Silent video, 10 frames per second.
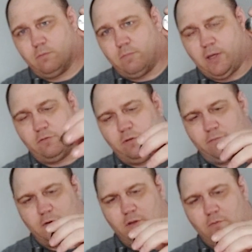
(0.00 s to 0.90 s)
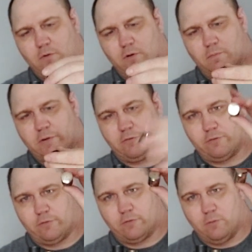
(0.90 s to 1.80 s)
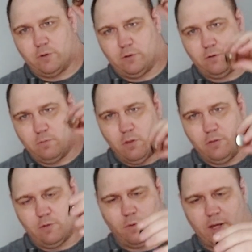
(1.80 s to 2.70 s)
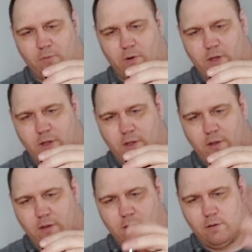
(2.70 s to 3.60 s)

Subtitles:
Magazine follower, make sure it's going, the right way.